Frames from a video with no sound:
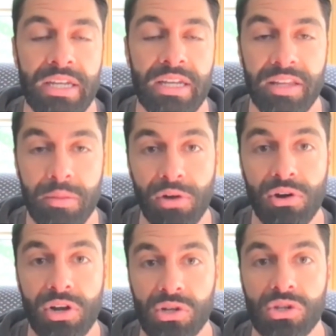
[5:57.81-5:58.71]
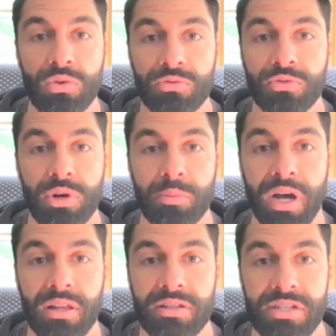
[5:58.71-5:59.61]
The America alone foreign
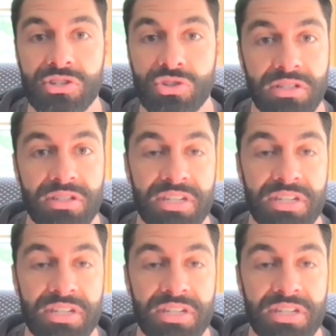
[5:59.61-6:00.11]
policy sought to